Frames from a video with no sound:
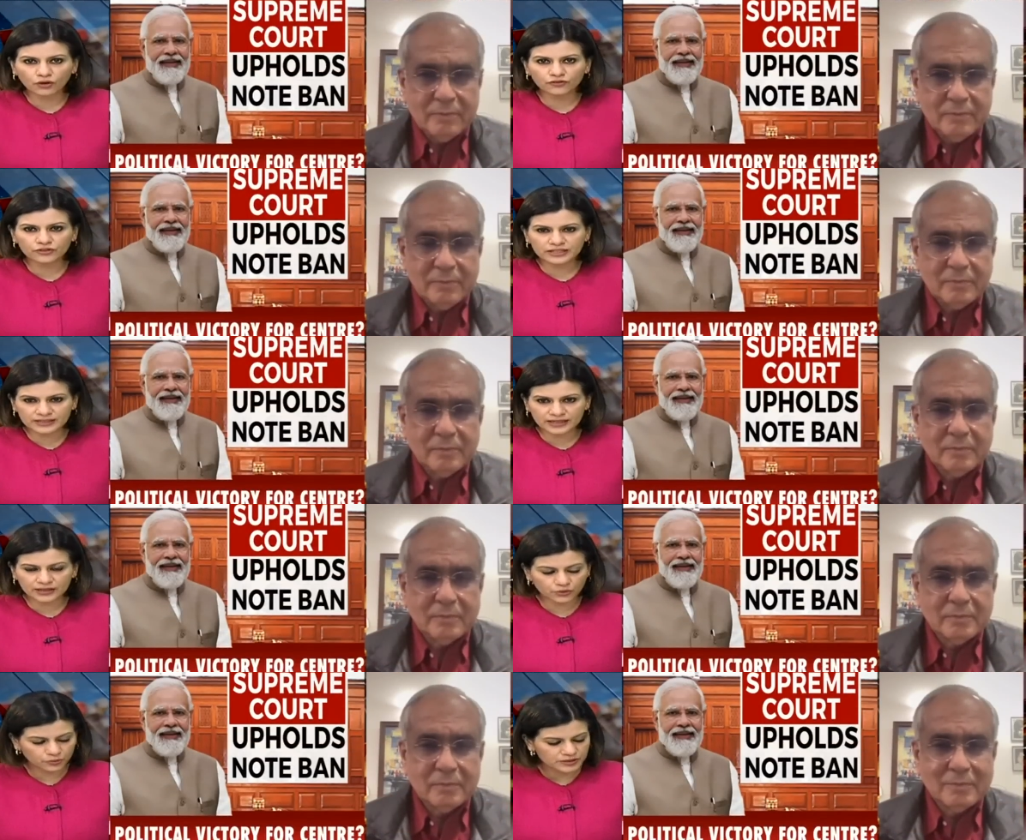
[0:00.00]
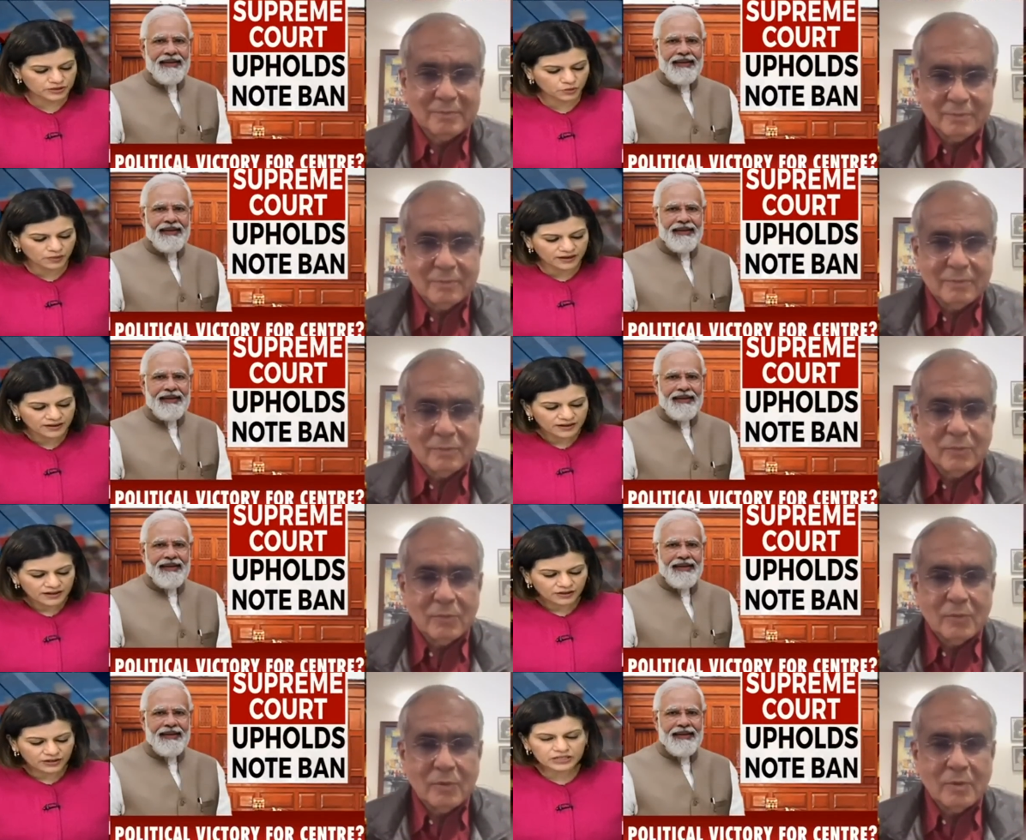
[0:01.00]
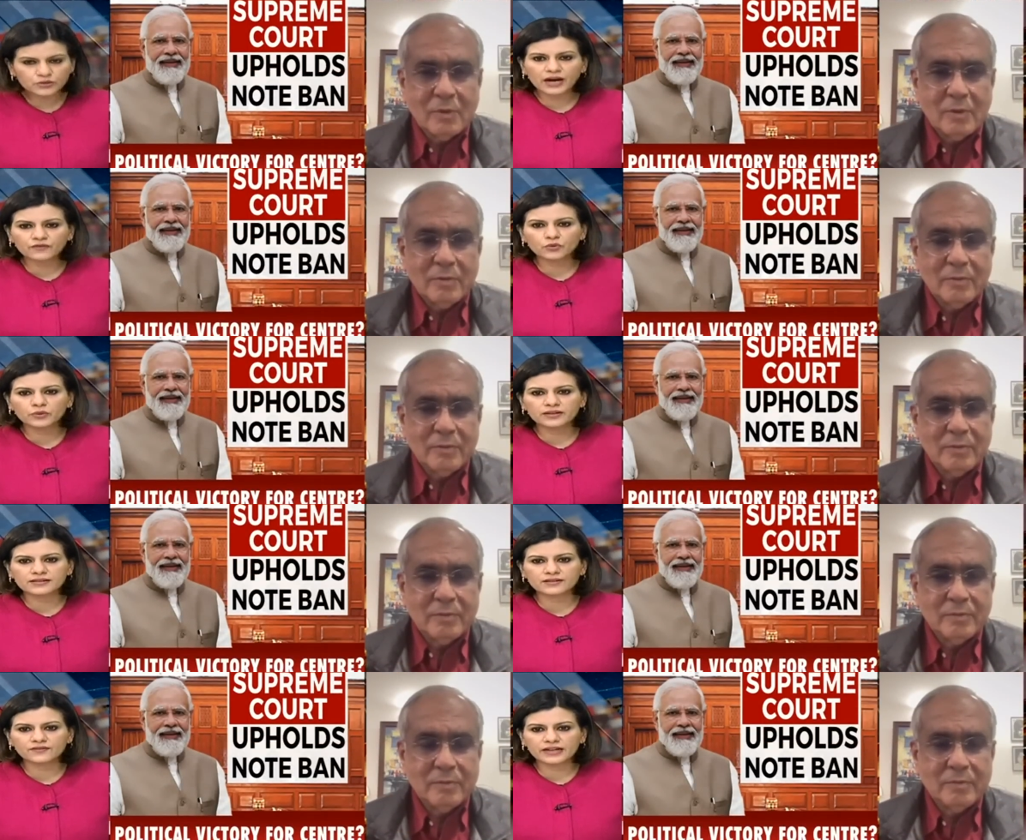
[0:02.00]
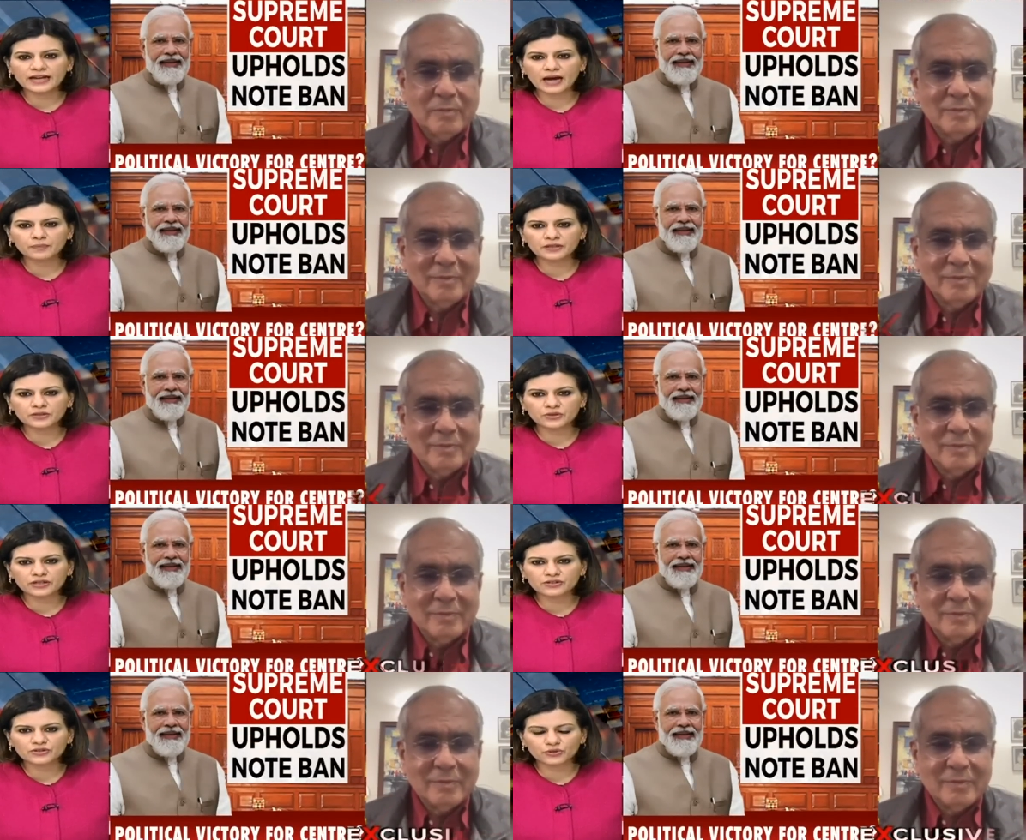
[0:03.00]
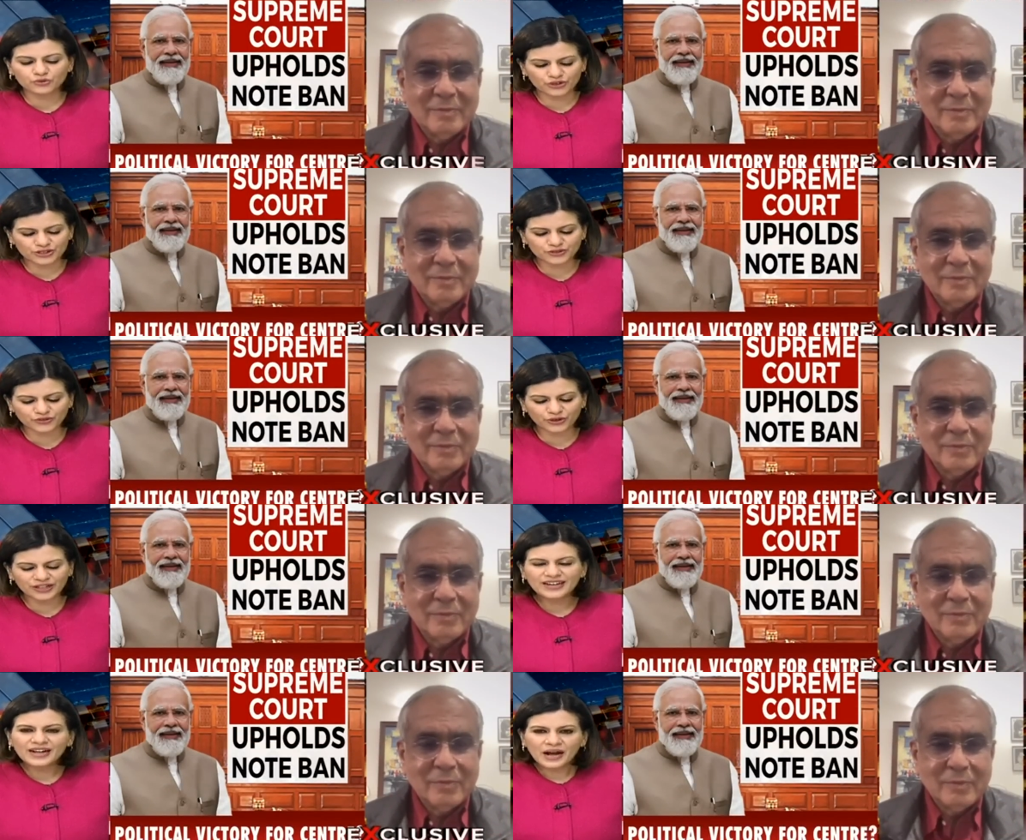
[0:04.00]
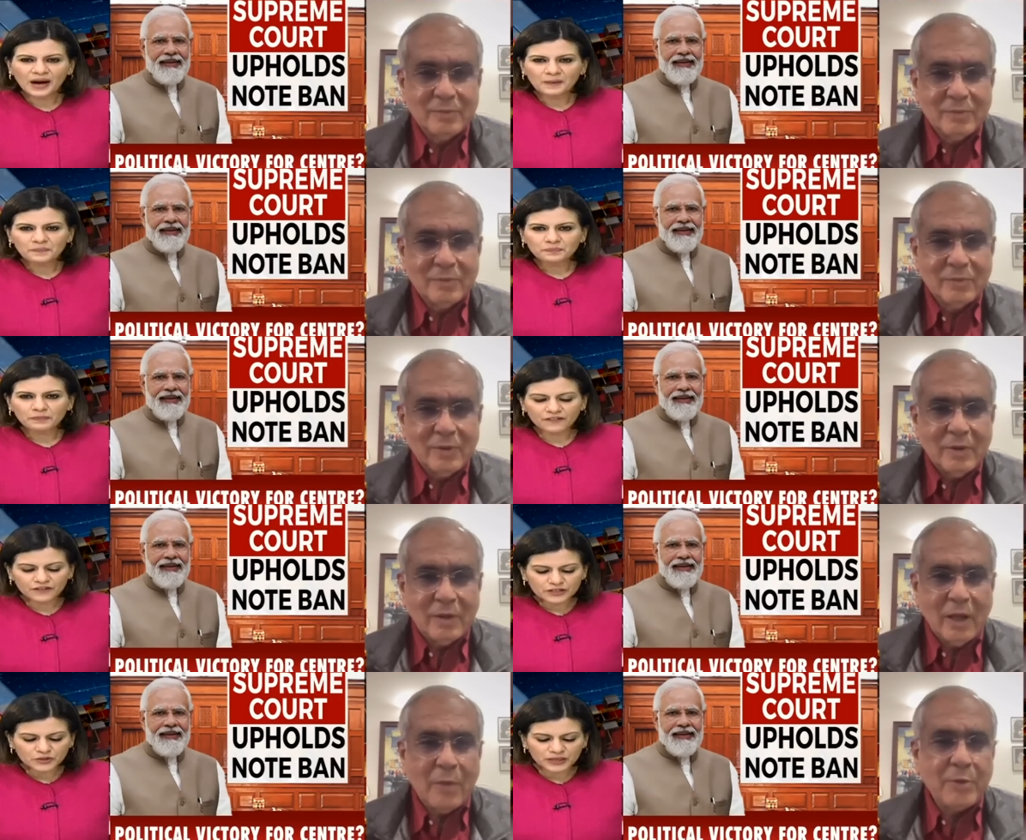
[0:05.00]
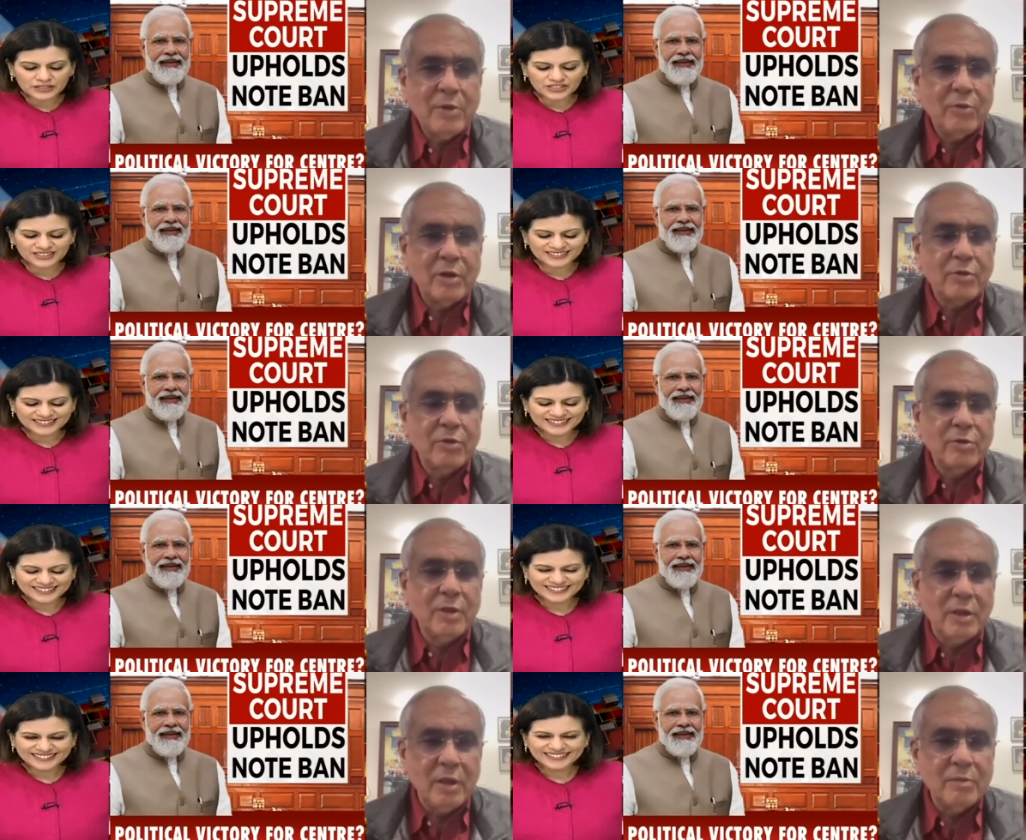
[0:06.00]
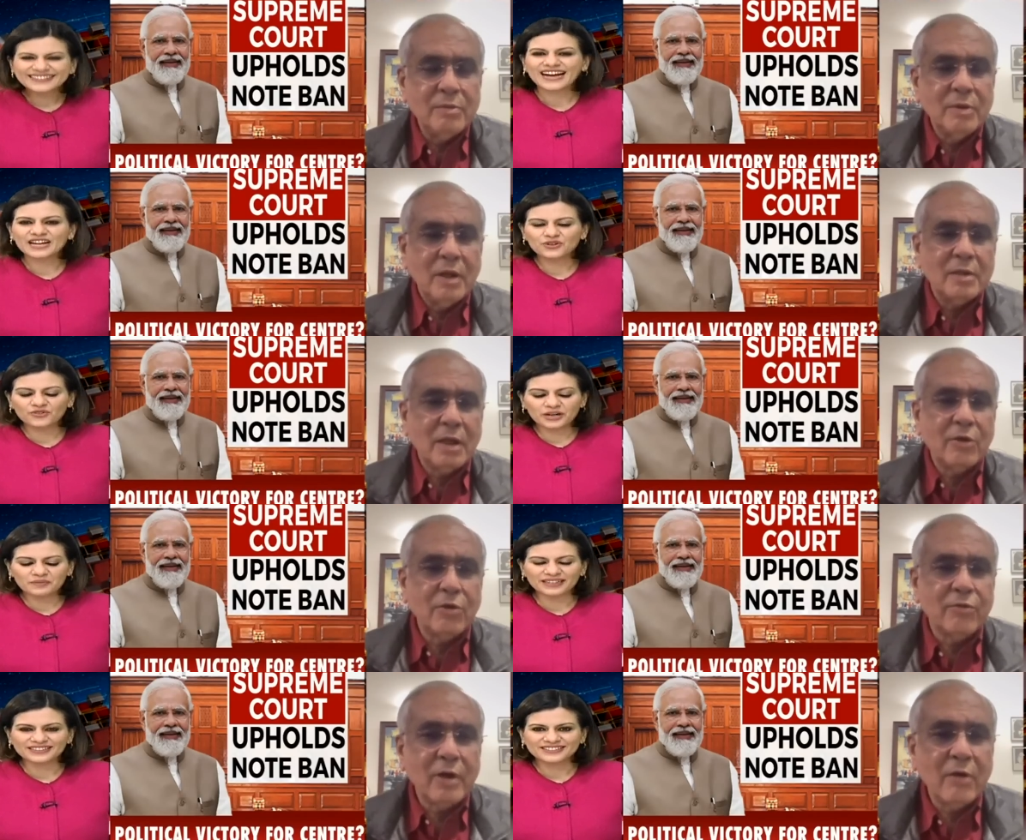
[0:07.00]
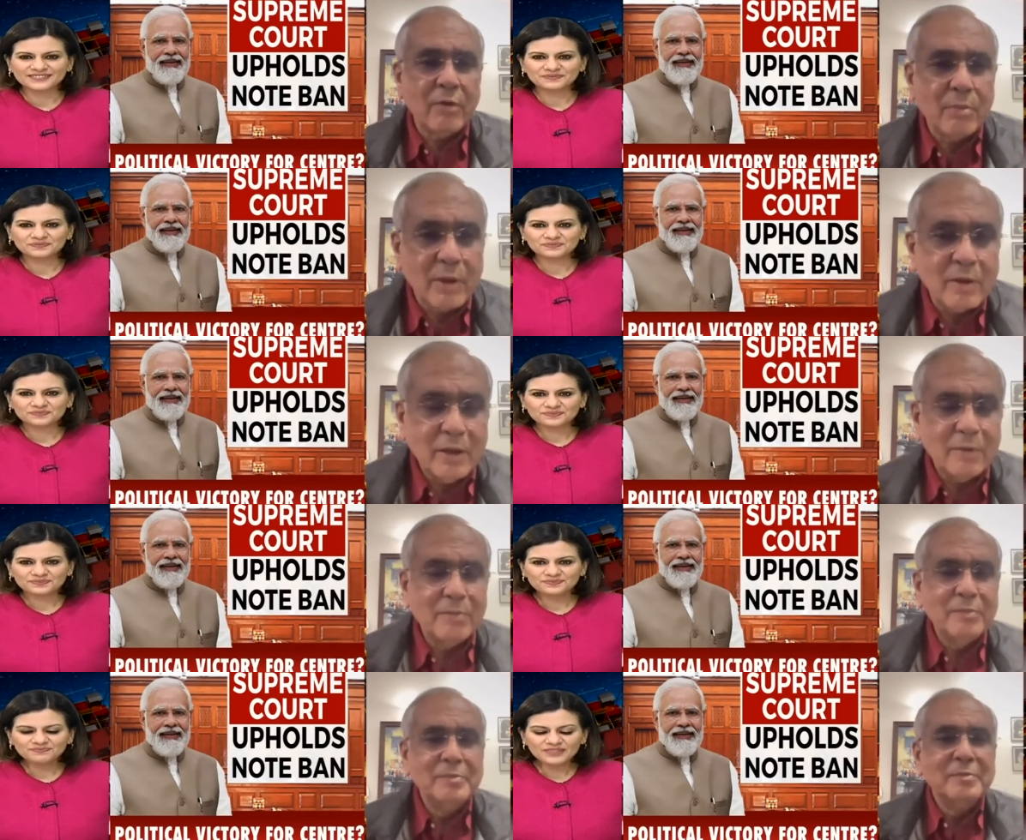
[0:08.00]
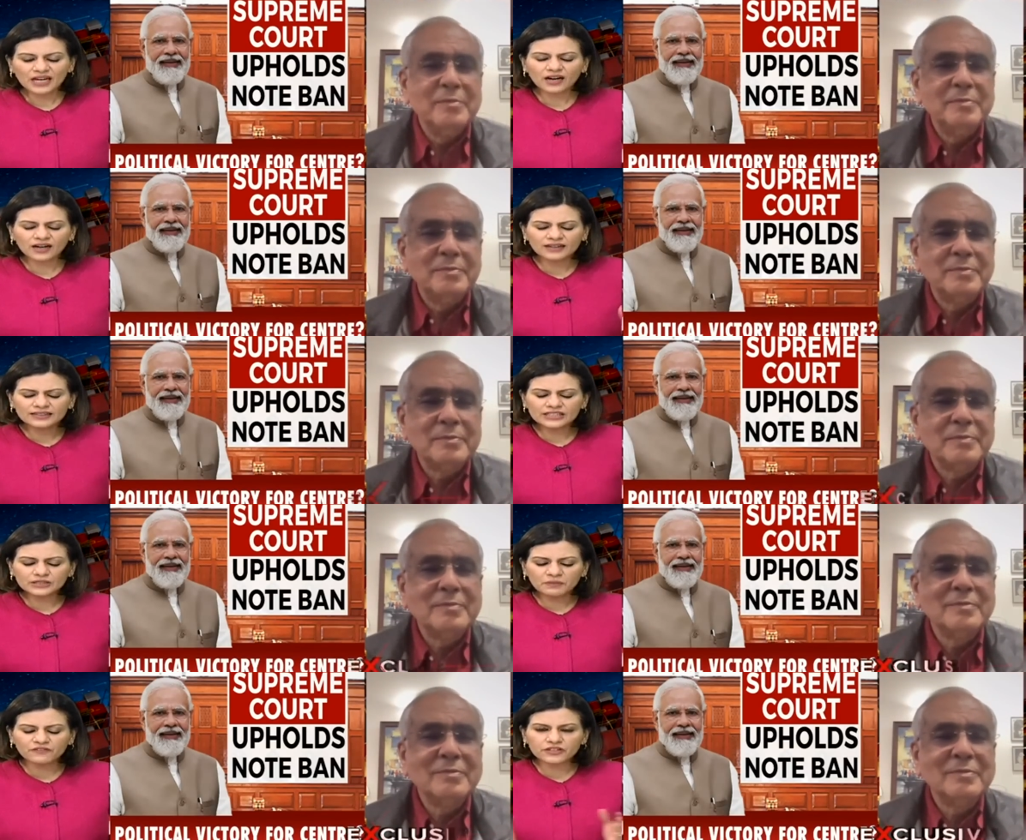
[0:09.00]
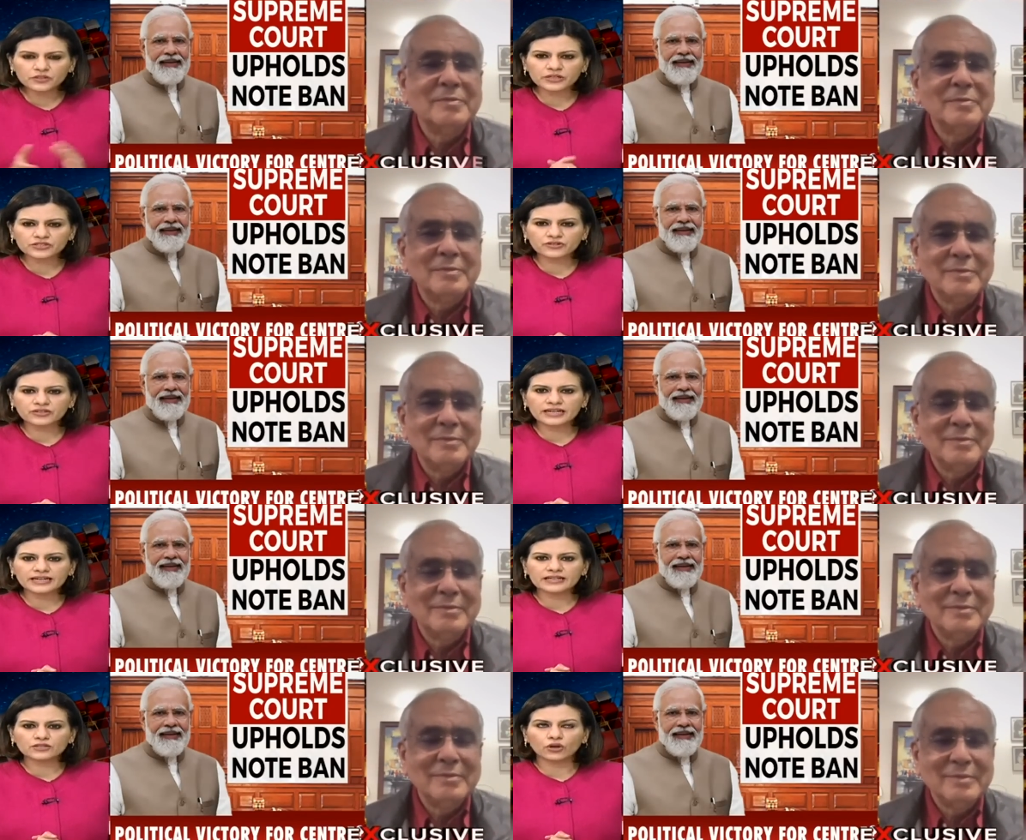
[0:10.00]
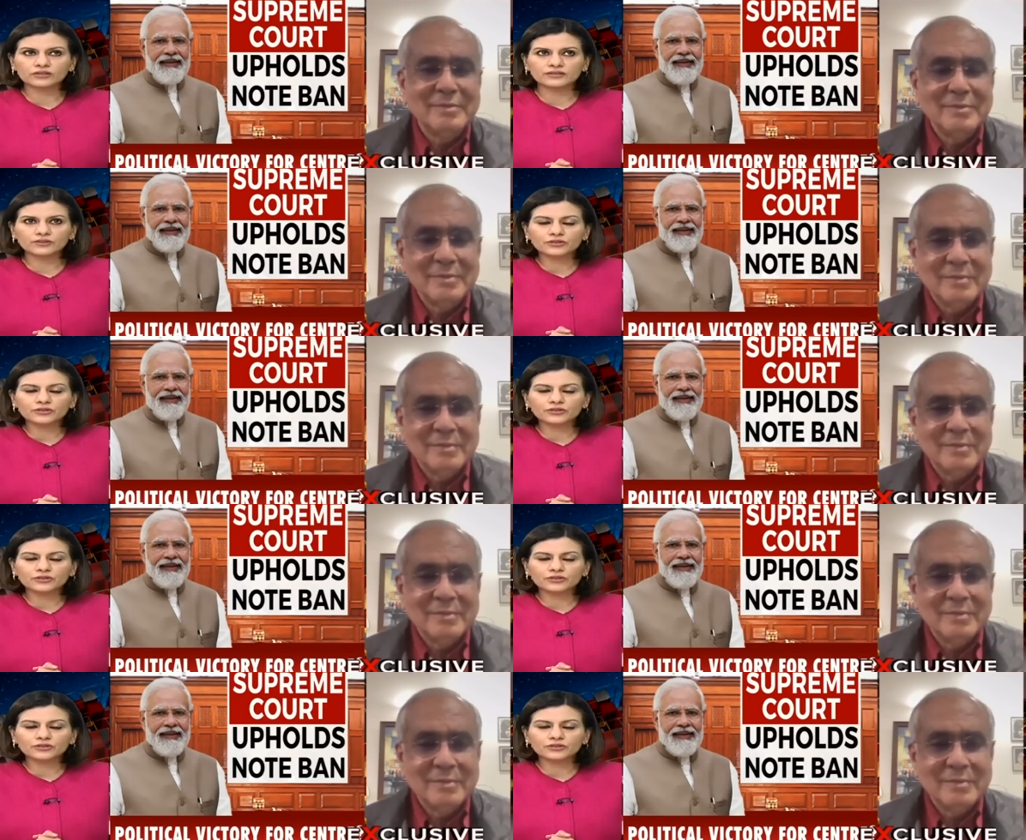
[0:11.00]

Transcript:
Speaker 1: of Niti Aayog. Mr. Kumar, great to have you with us, and a very happy New Year to you. First of all, my
Speaker 2: first question. Happy New Year to you, Nidhi.
Speaker 1: Thank you very much. Yeah. My first question really is on,